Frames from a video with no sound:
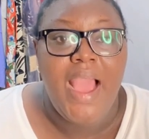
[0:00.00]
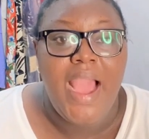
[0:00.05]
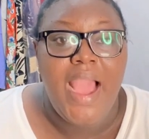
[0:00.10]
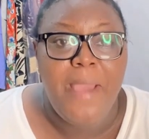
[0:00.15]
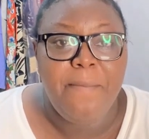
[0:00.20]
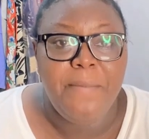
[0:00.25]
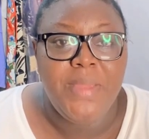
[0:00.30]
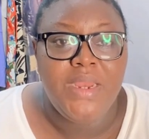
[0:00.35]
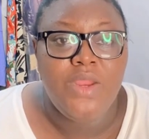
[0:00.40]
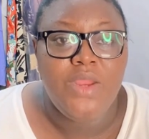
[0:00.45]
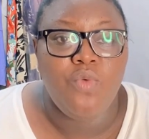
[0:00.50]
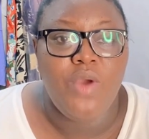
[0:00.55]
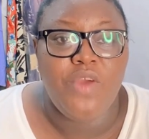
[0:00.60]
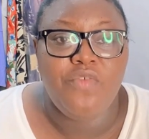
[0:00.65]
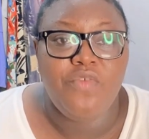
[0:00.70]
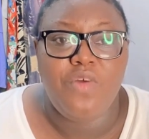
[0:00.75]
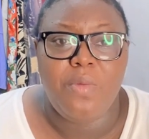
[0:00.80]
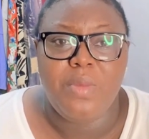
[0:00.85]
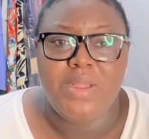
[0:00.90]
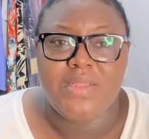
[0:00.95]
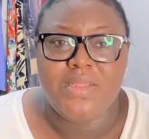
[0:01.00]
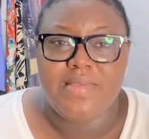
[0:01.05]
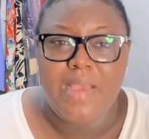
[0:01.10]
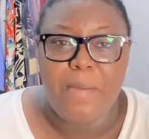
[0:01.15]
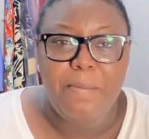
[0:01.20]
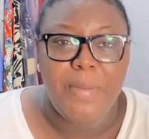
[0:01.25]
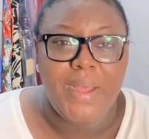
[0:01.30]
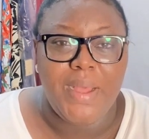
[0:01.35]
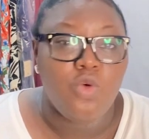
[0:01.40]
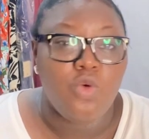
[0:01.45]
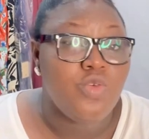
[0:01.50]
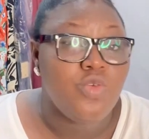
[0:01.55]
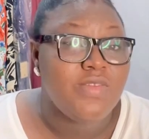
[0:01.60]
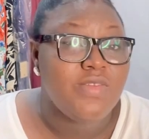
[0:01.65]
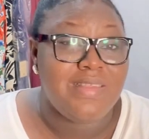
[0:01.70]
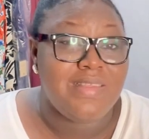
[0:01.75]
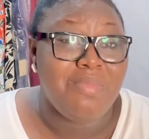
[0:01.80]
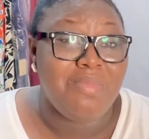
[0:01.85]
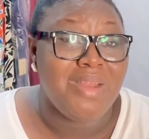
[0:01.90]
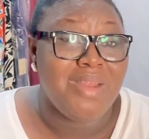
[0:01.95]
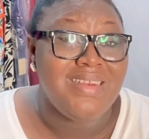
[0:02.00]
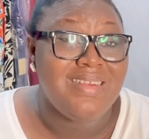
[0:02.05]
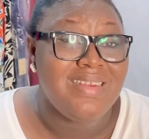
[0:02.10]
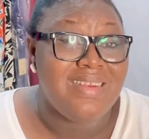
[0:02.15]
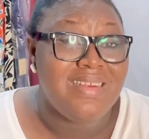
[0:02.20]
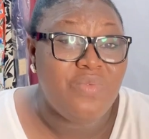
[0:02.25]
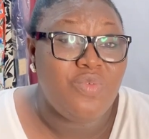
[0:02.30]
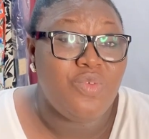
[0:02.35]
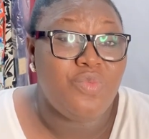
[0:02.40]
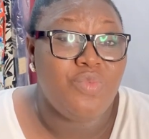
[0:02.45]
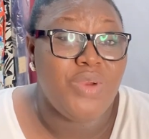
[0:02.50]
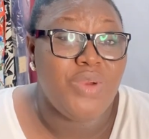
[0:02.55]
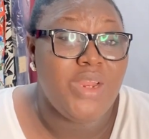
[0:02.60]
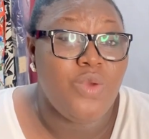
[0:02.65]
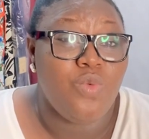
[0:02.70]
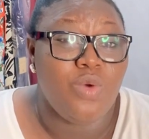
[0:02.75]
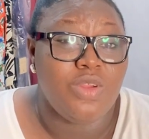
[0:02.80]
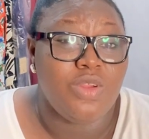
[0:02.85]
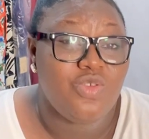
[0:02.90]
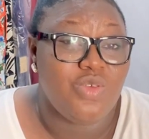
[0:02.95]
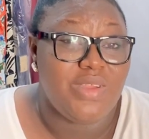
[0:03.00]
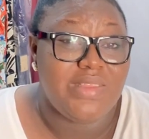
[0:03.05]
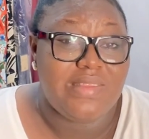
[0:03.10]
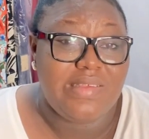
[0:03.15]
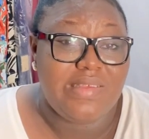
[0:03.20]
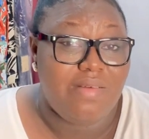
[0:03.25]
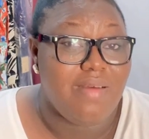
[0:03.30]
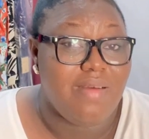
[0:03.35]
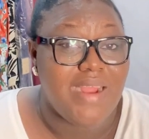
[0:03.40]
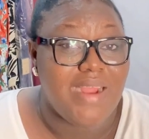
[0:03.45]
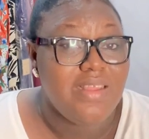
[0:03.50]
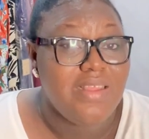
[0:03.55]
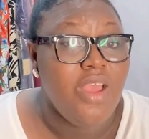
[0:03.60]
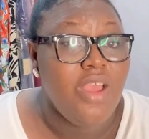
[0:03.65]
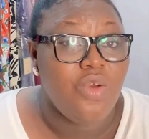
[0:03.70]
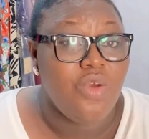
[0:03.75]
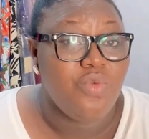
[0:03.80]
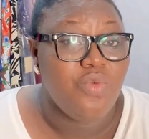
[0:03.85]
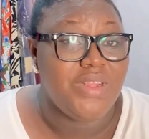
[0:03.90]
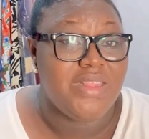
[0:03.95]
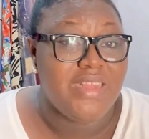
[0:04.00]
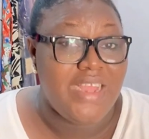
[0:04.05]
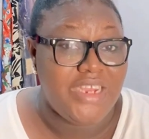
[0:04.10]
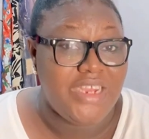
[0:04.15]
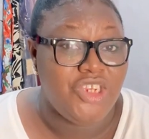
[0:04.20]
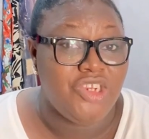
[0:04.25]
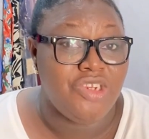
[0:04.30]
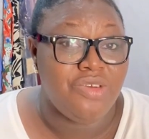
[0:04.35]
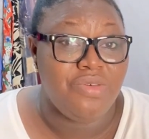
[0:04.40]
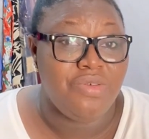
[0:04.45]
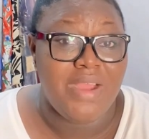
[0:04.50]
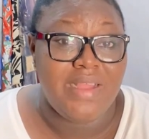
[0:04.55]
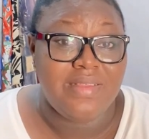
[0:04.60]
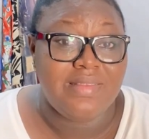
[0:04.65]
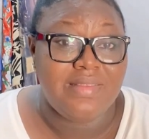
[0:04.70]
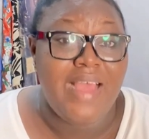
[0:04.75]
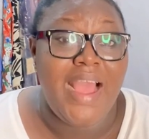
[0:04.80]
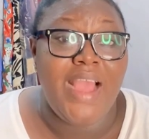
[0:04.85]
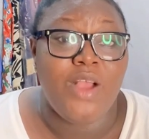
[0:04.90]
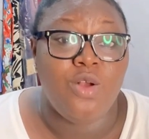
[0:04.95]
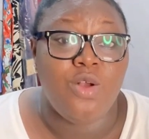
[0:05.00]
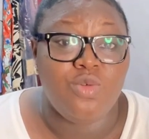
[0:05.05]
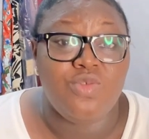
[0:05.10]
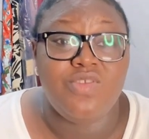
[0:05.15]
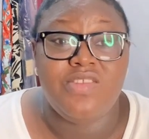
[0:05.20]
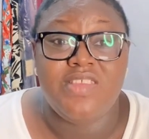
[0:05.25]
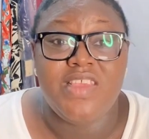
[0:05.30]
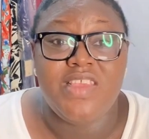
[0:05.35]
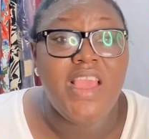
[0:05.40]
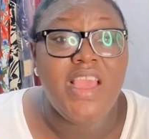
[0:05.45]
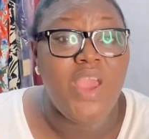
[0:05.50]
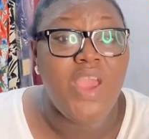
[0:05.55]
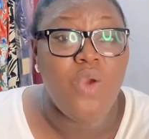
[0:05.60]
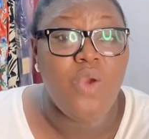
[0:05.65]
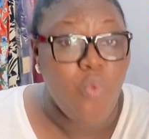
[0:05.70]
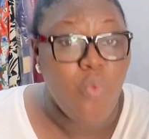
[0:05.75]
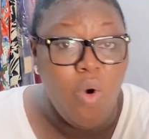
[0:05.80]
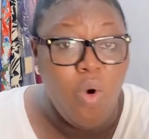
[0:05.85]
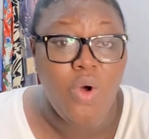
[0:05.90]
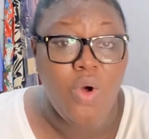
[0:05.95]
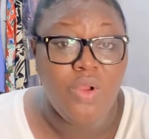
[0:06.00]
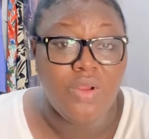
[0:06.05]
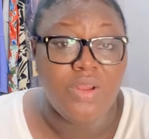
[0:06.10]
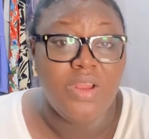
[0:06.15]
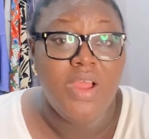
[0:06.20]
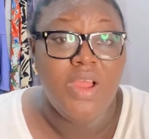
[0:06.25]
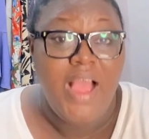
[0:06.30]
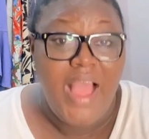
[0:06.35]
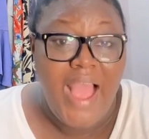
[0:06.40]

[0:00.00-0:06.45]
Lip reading: I mean, it went from a Thabang who seemingly didn't even really want to interact with Nigerians. I could see a wall.